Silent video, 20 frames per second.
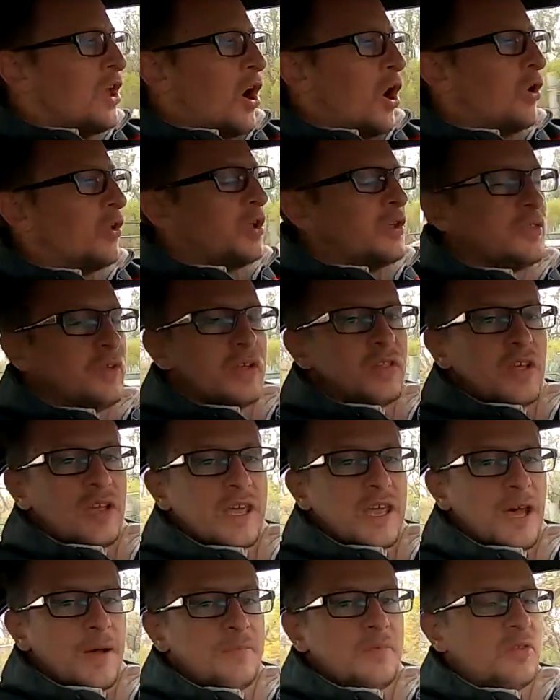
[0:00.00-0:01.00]
Only thing
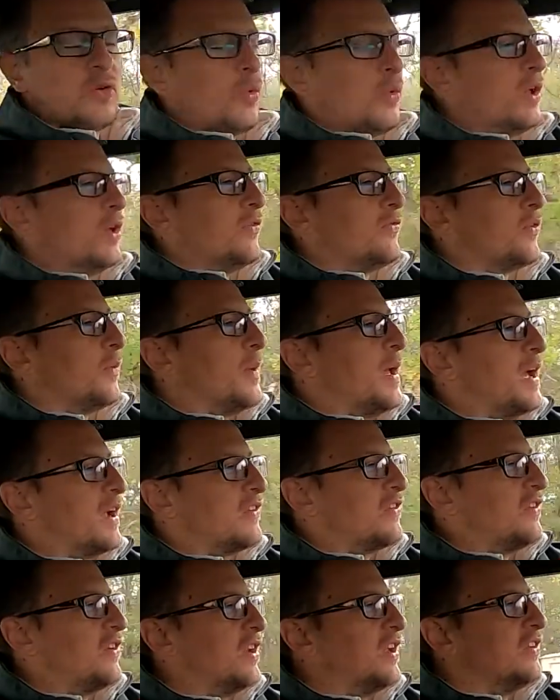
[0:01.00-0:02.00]
that kept the wheel from
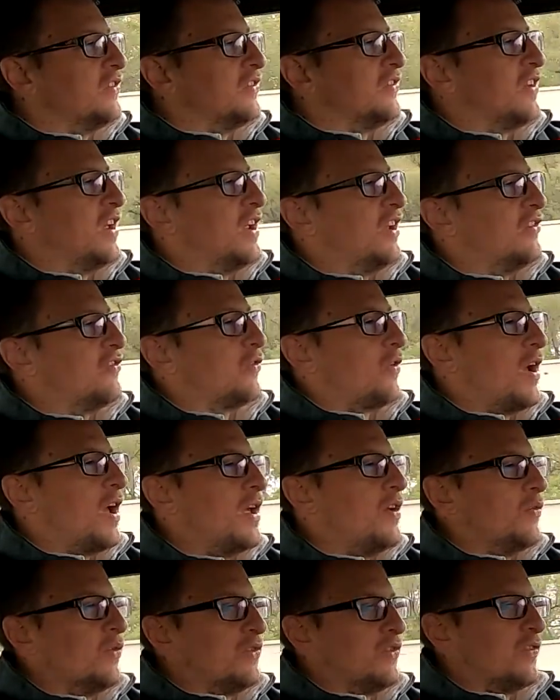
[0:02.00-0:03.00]
exiting stage
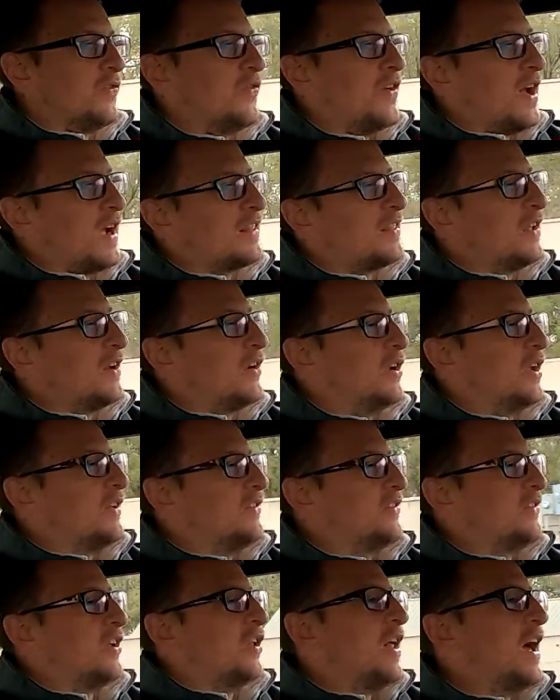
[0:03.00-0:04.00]
right was the fact that it
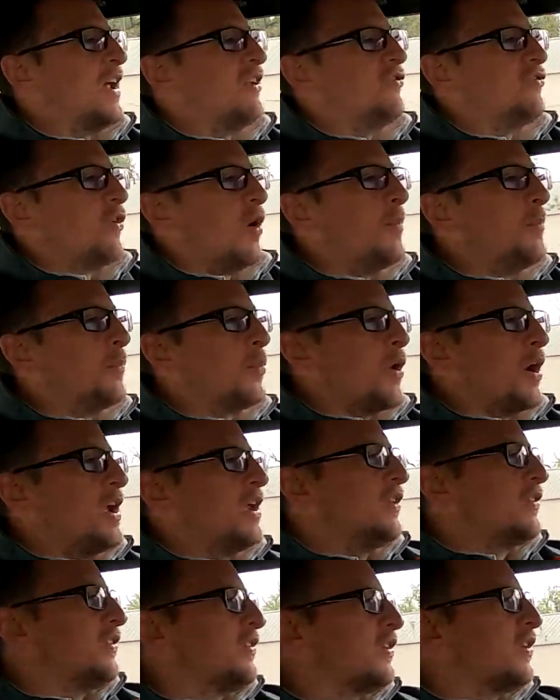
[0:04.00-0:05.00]
still had drum
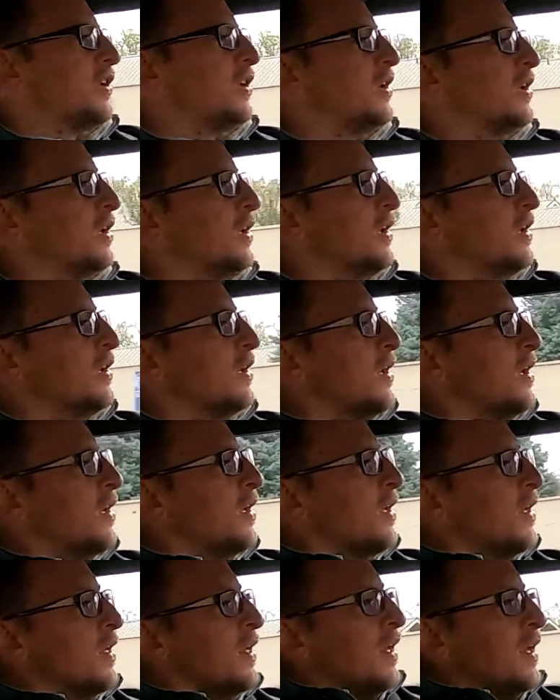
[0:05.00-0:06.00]
brakes.
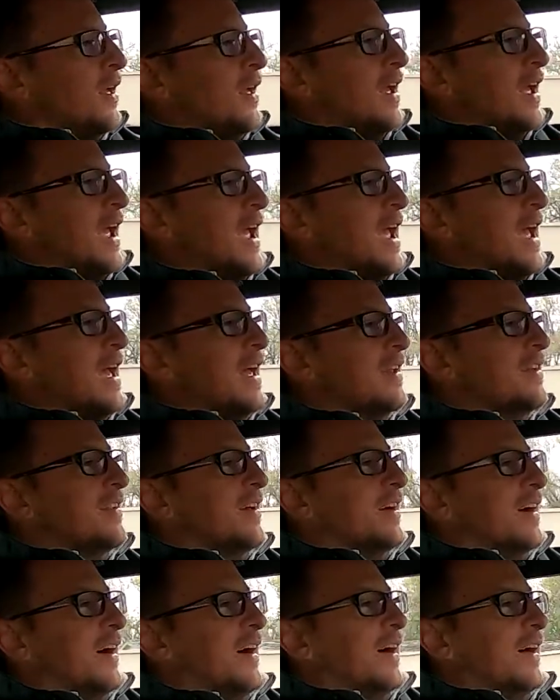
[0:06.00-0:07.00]
And
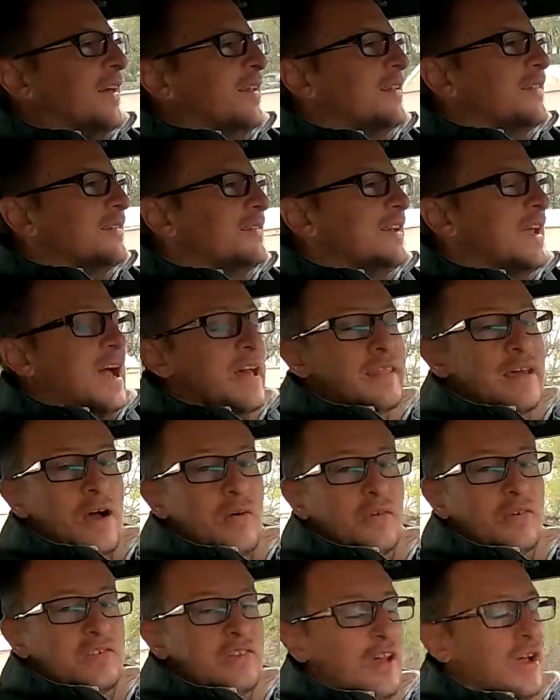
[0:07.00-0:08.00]
yeah, that
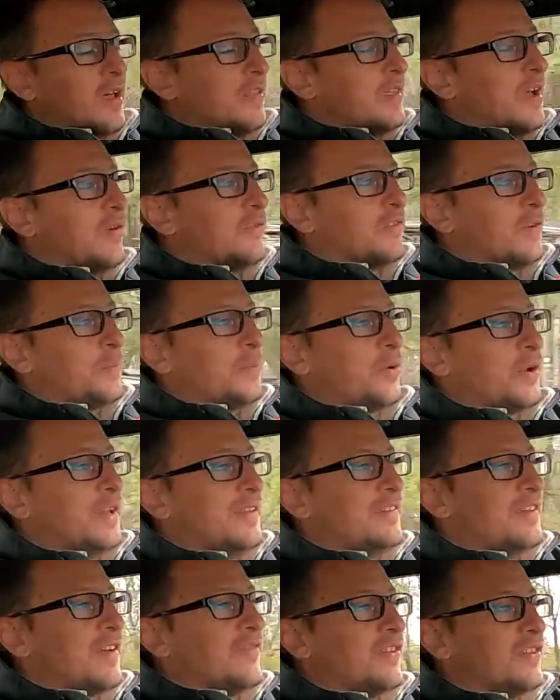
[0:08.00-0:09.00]
was a
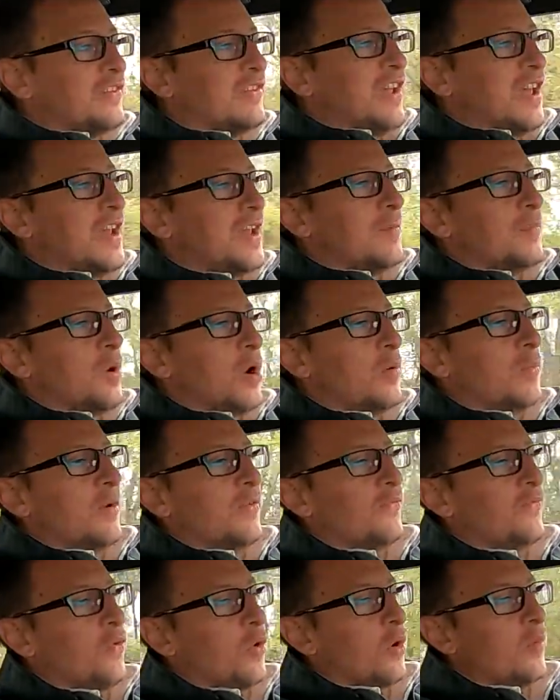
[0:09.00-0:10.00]
pretty devastating
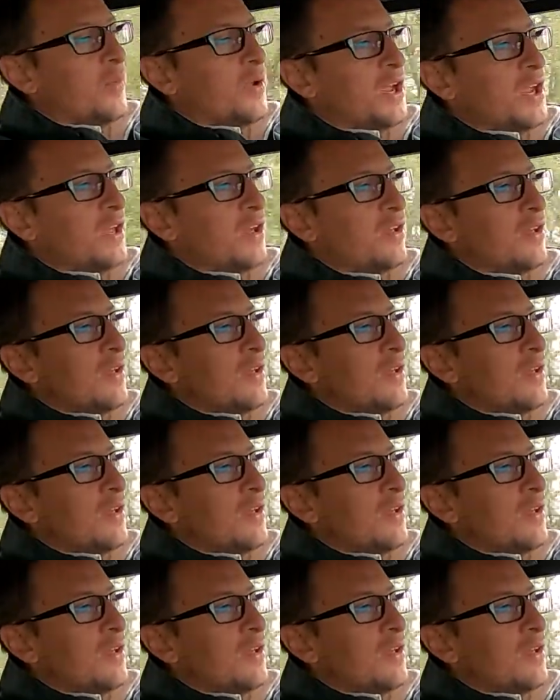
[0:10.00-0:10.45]
moment for me.